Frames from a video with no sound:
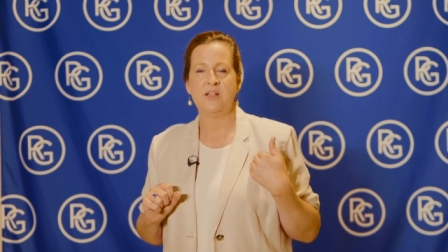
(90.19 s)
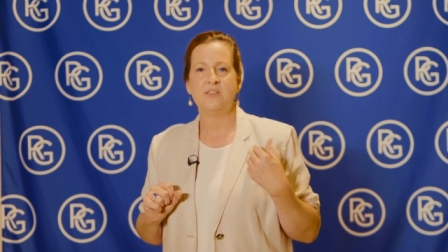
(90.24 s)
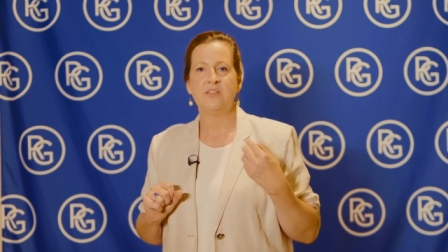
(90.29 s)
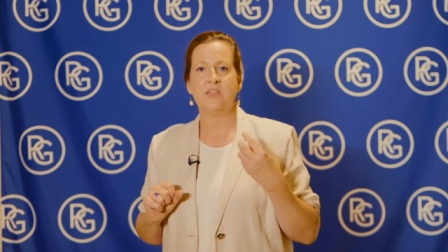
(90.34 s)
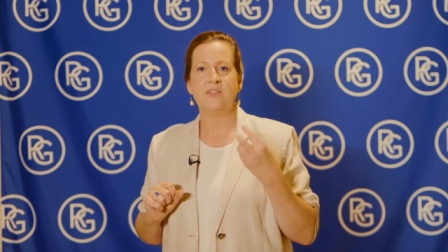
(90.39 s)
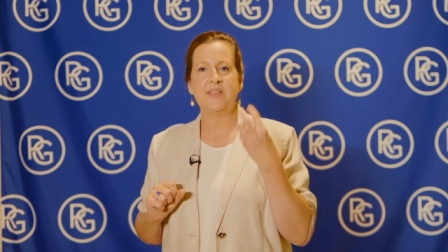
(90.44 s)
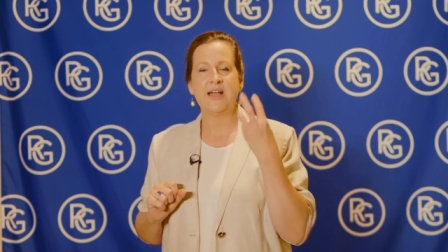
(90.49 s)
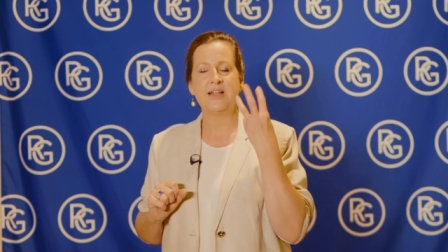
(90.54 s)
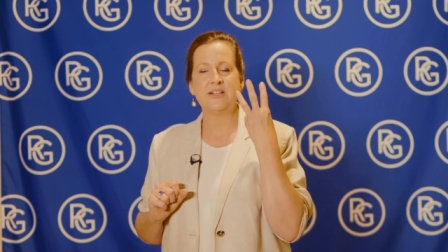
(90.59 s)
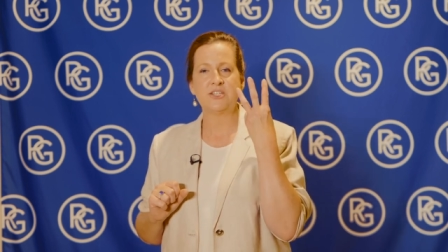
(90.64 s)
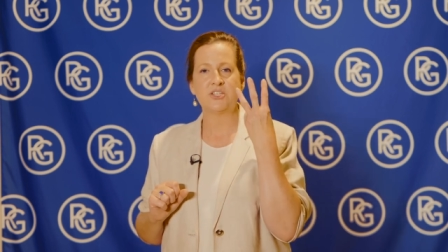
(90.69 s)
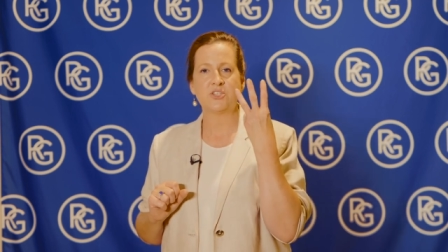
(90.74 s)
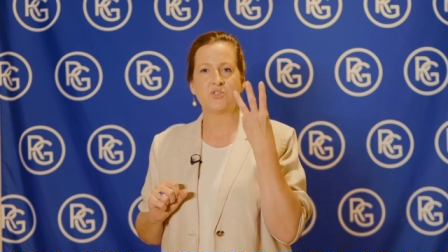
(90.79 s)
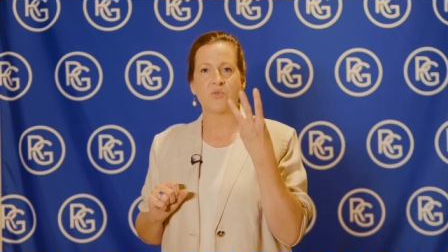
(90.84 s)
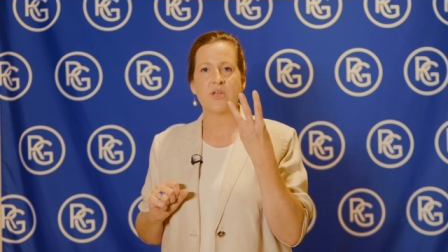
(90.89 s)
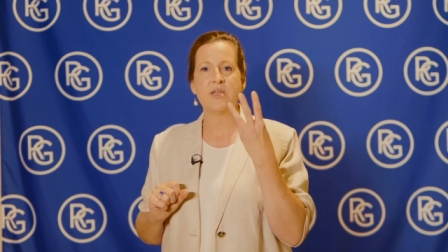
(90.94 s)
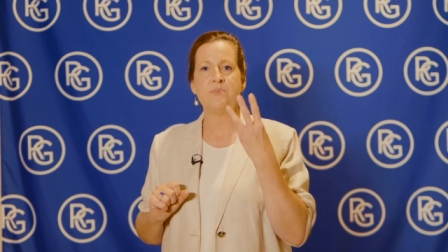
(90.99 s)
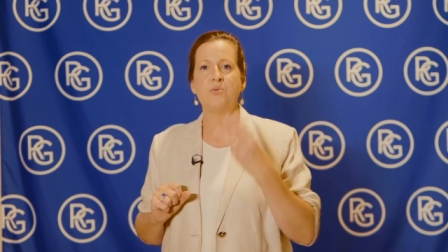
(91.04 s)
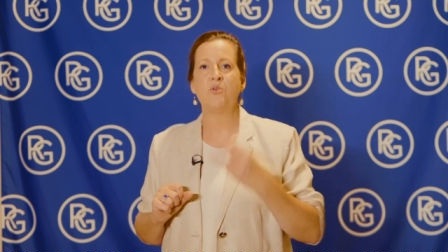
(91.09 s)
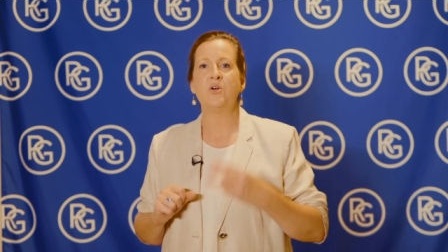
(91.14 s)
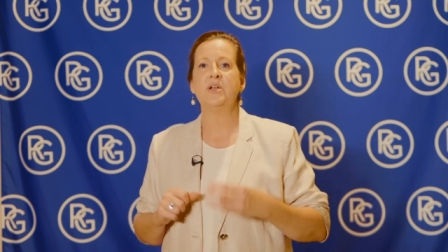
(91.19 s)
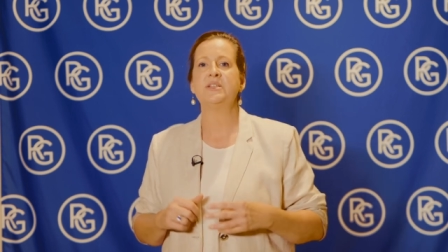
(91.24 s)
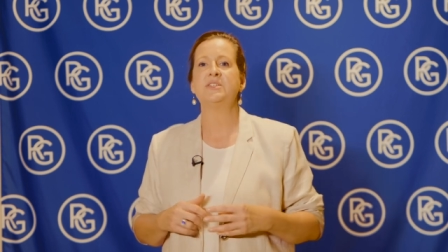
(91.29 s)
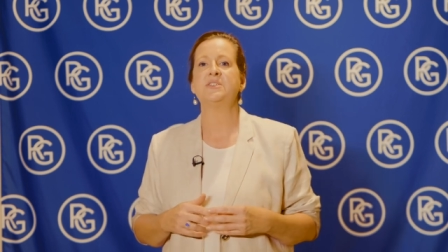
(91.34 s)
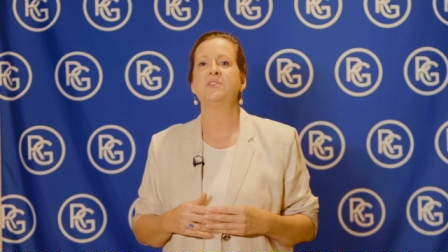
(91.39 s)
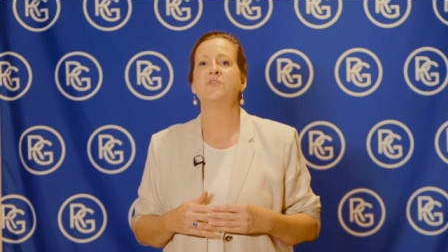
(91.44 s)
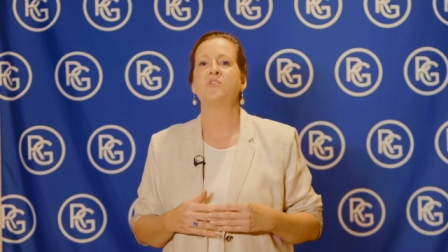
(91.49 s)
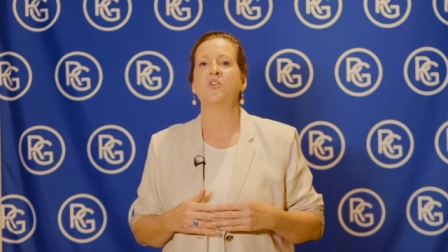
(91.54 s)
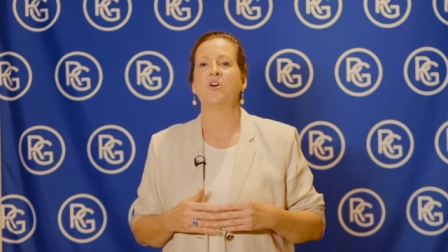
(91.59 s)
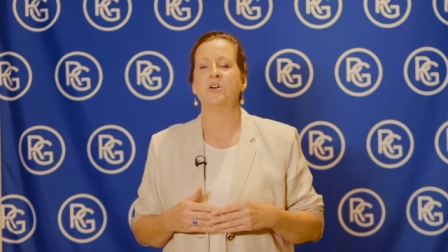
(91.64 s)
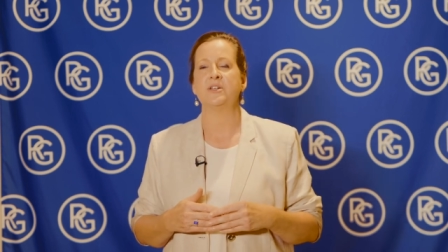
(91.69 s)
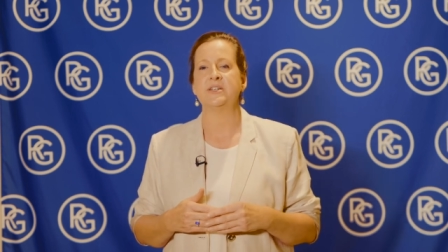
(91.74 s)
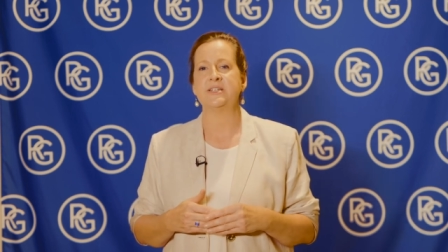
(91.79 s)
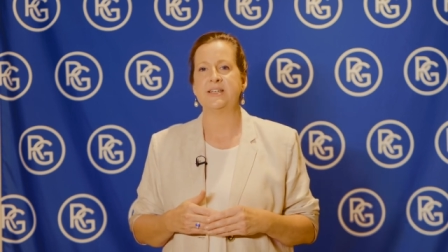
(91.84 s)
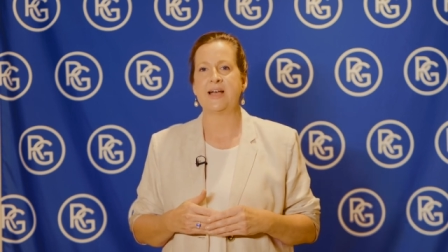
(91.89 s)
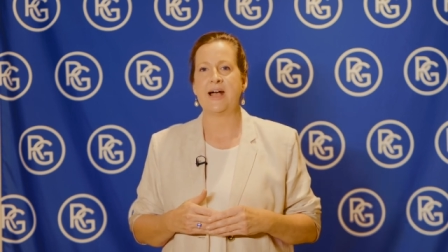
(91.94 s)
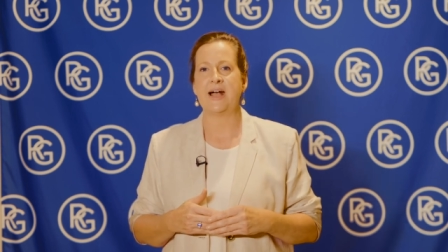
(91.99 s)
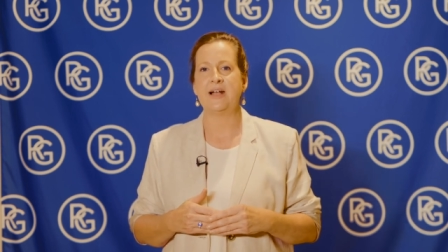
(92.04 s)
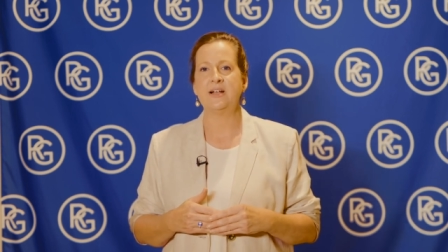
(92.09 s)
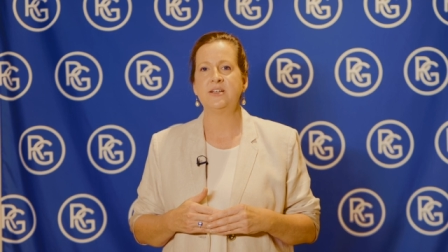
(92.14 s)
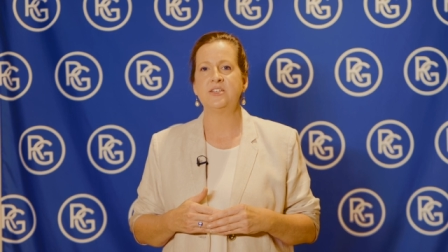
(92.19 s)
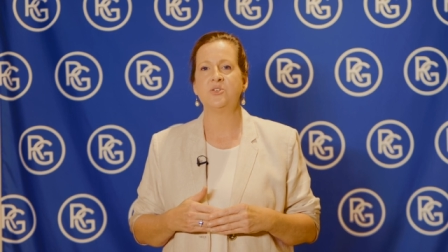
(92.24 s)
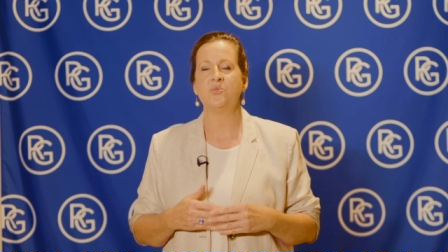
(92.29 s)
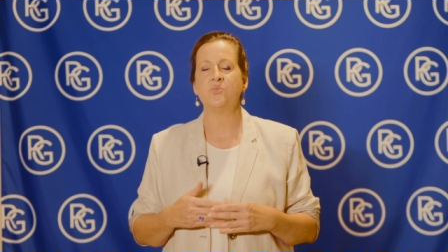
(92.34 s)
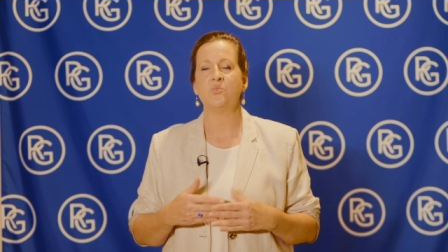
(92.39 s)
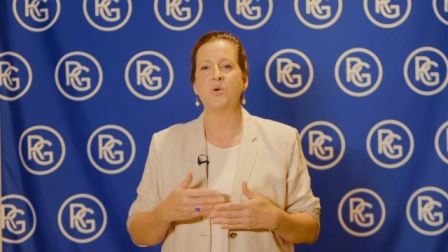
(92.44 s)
then that's three points of contact